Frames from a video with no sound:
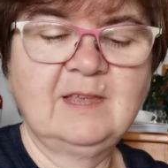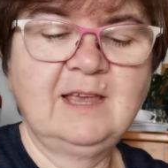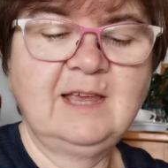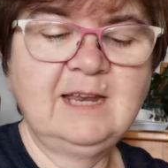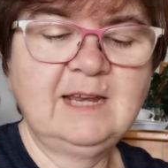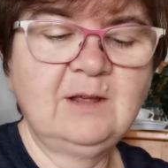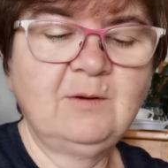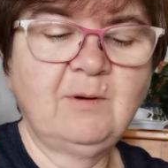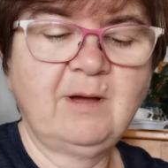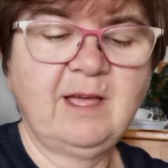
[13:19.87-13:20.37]

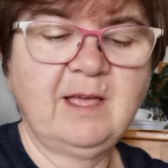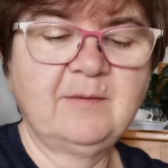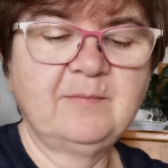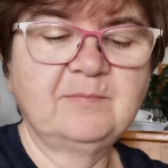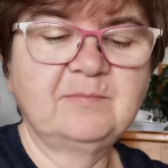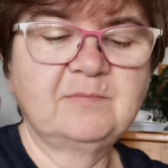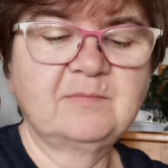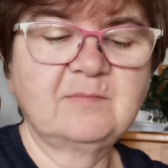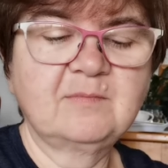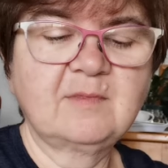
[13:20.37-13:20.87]
Anyway,
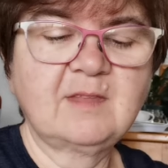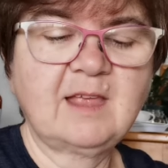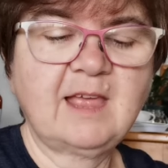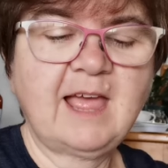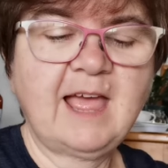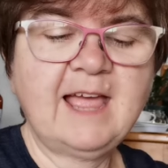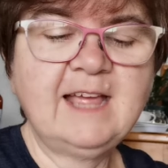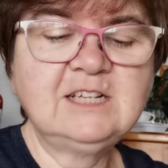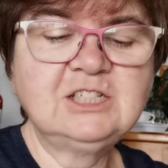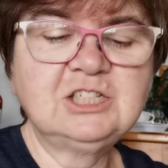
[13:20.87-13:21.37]

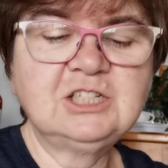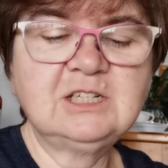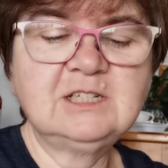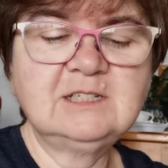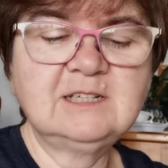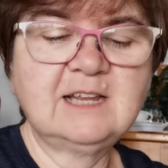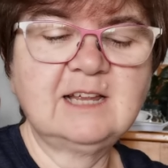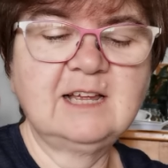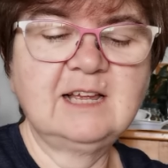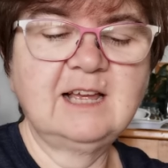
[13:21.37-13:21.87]

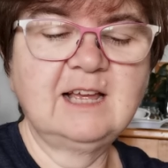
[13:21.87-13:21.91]
ancient